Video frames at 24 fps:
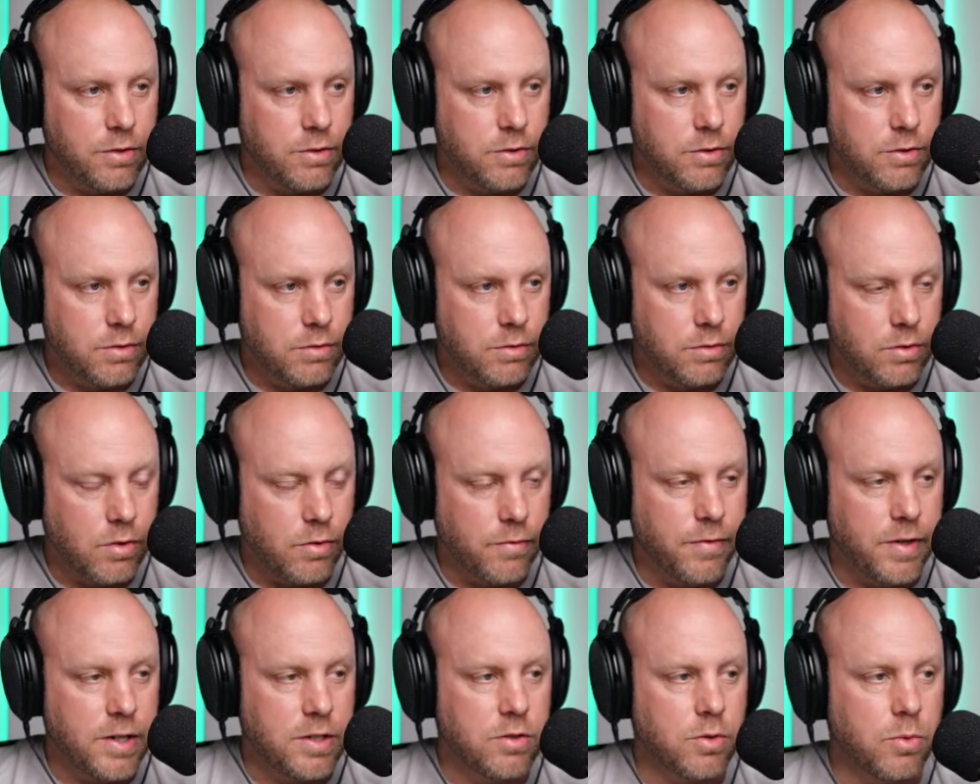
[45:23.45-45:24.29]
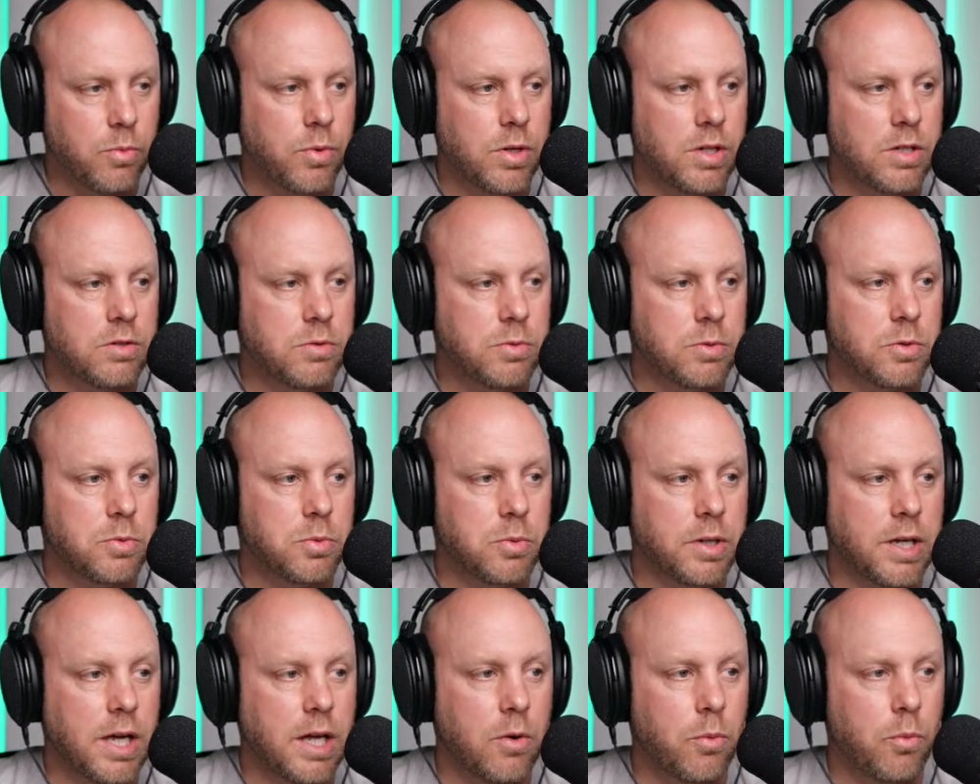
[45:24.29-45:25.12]
so phaser 1s, which we'll
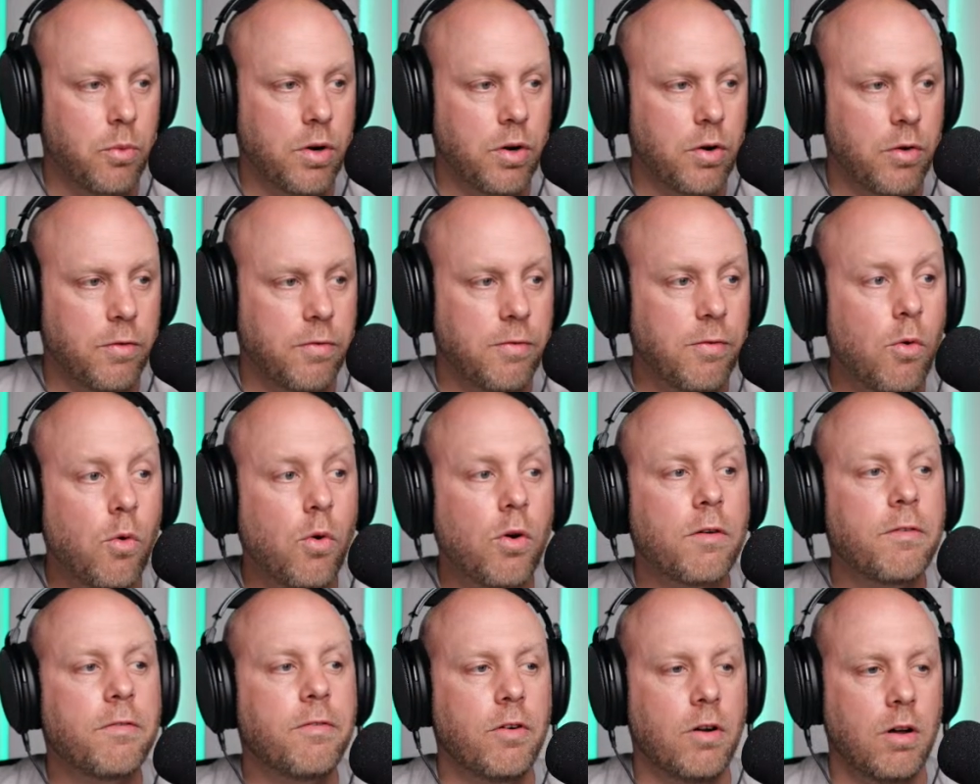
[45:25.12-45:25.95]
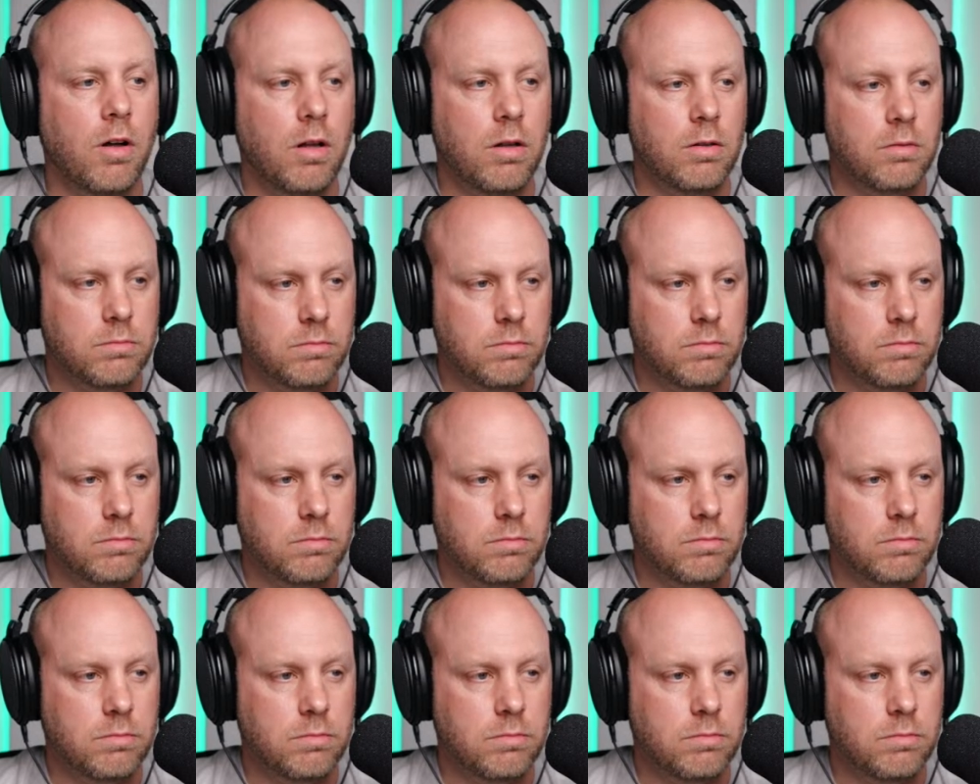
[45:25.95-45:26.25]
get in 104 fall.